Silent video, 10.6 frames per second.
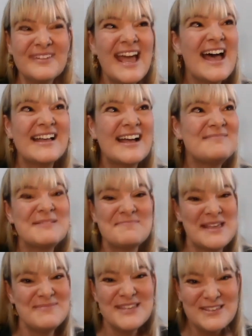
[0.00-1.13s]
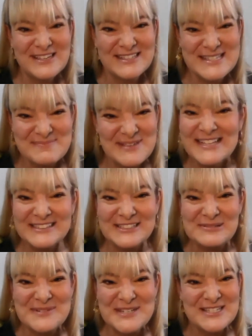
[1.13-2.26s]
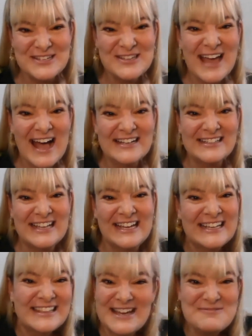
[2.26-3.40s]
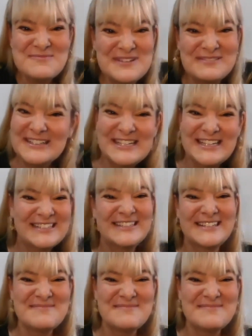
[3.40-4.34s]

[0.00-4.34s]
Maybe you can speak a little bit to that. Like, that would be really